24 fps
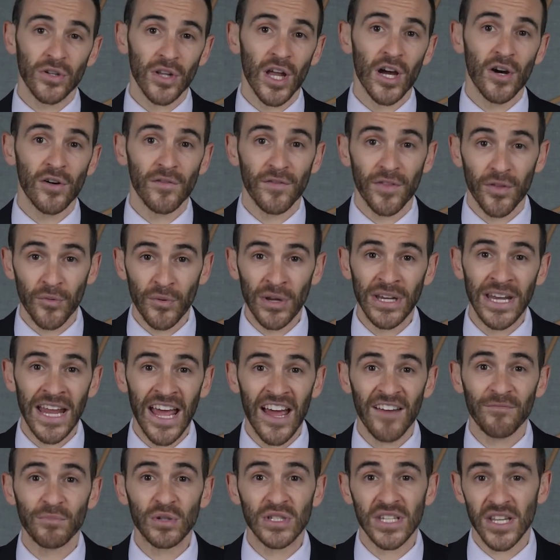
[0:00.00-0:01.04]
low of three point
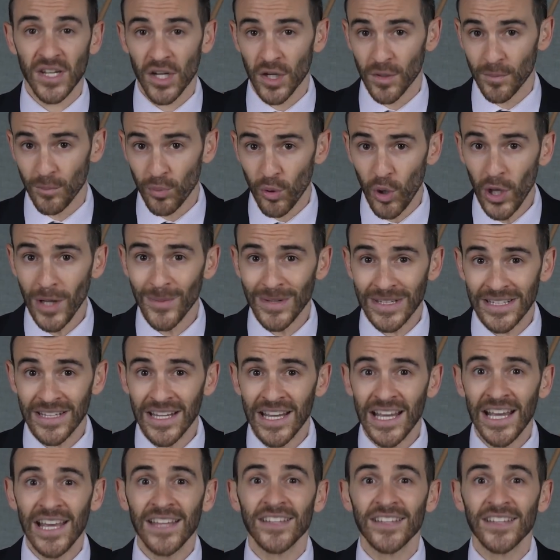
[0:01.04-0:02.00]
five percent unemployment,